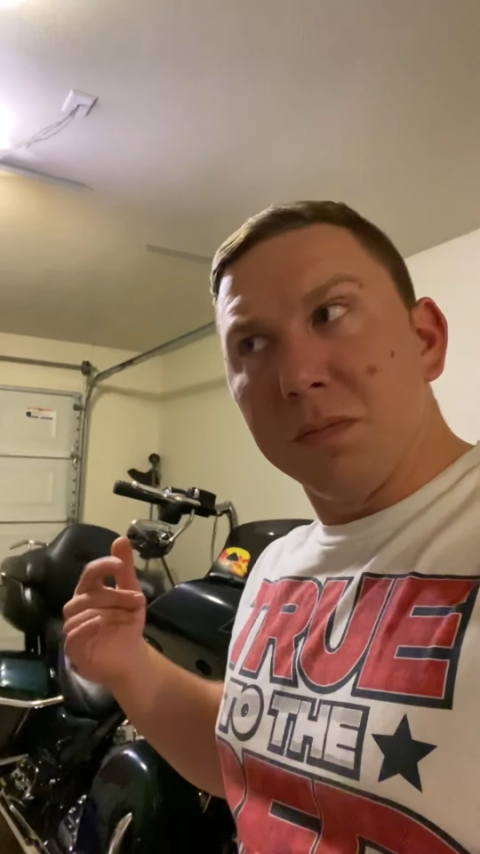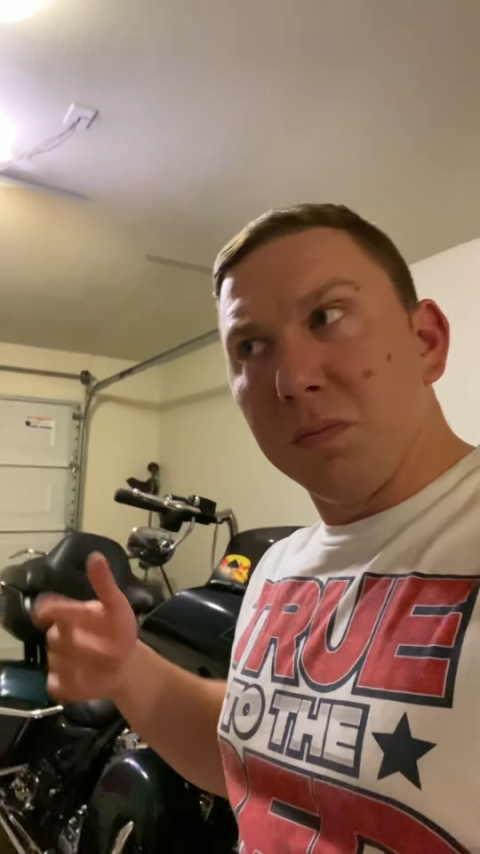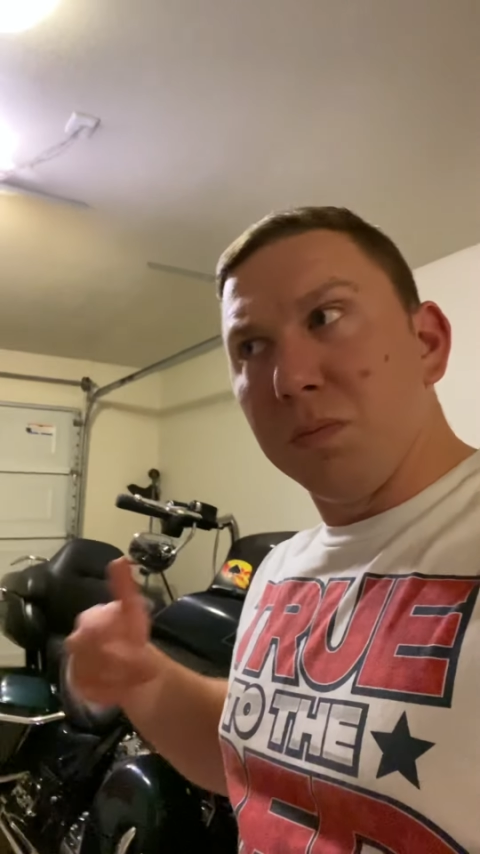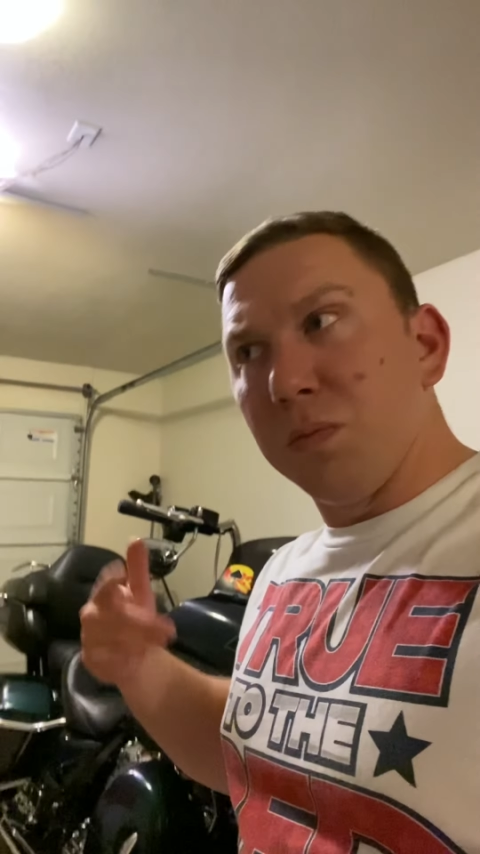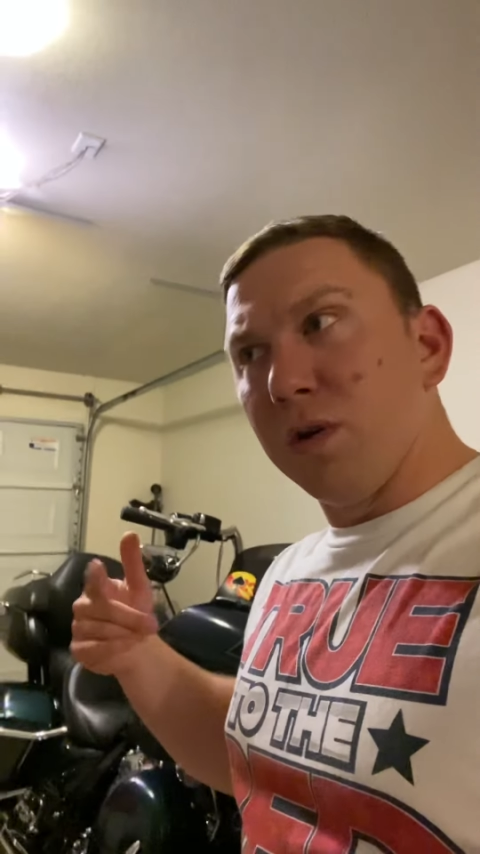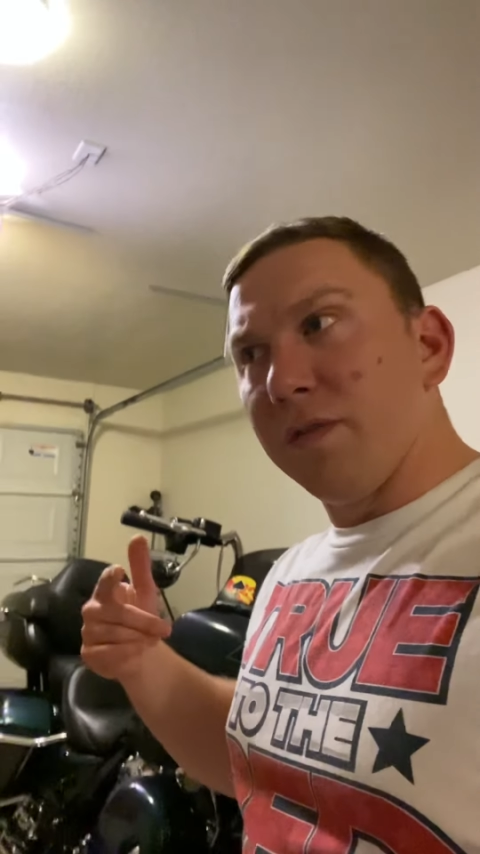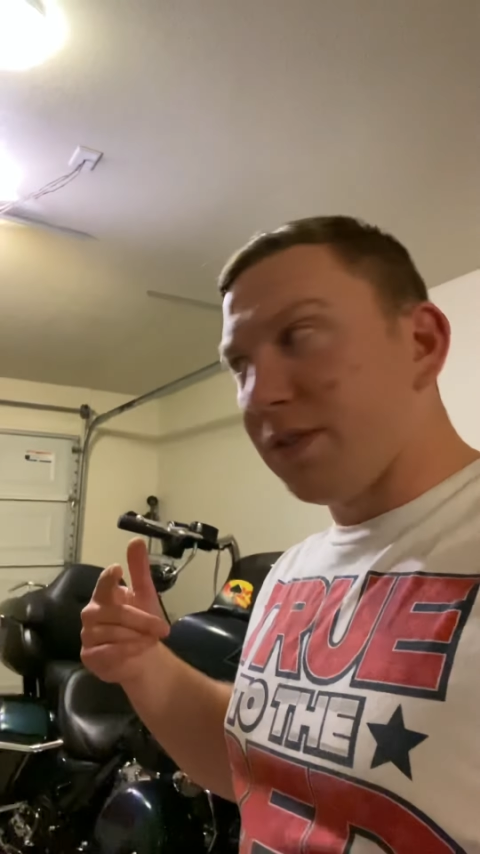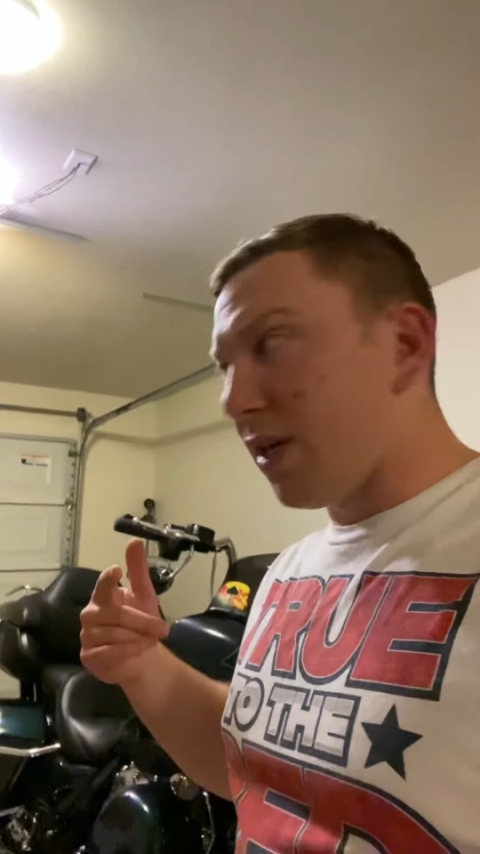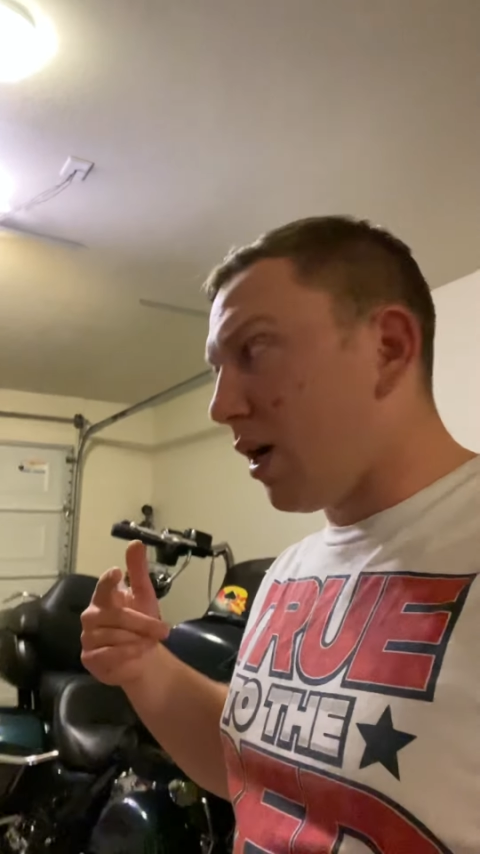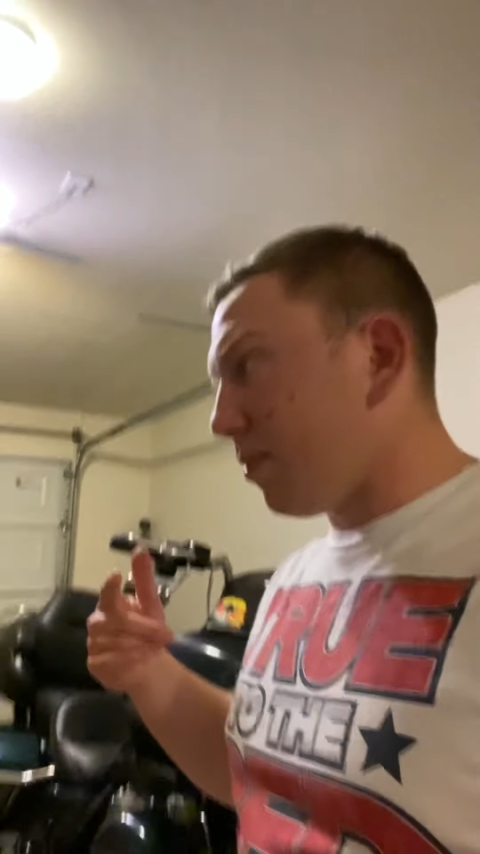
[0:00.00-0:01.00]
more of a
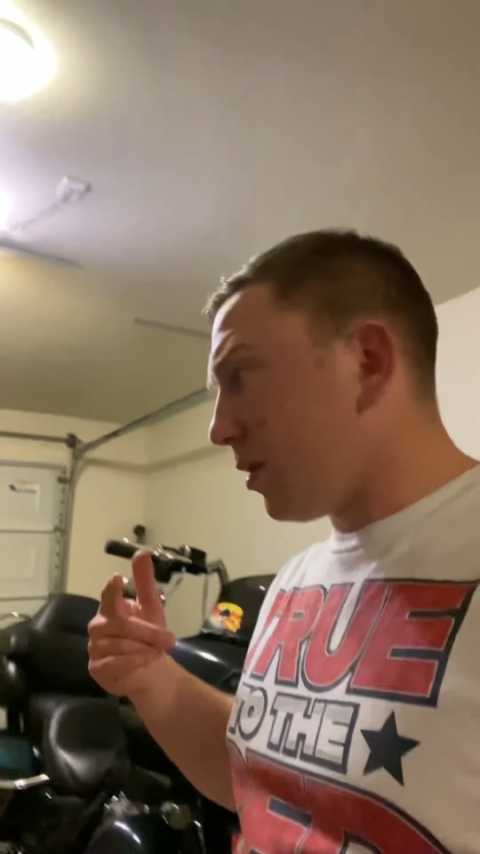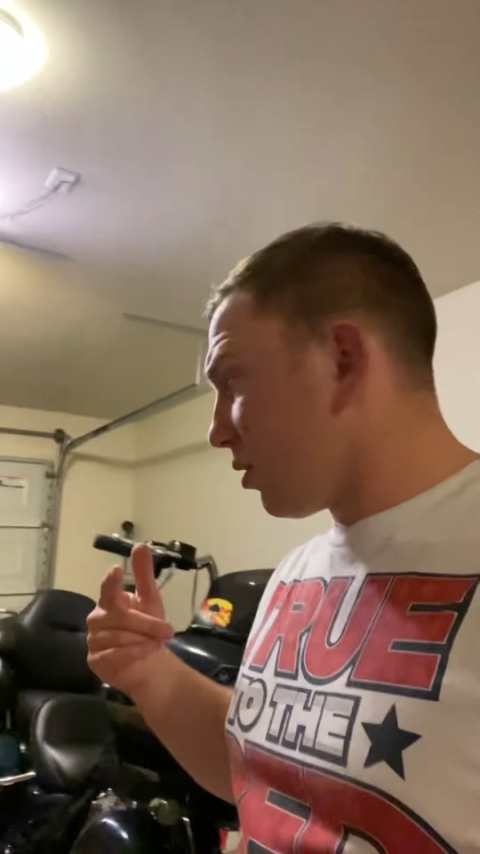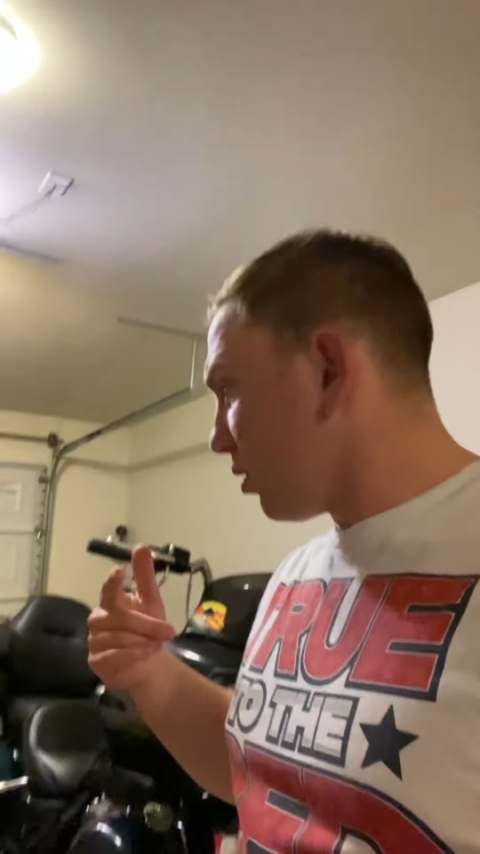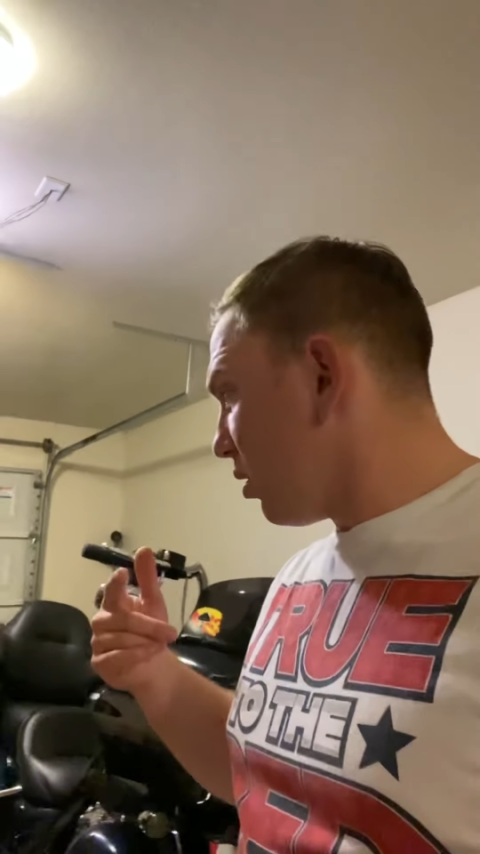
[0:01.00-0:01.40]
topic.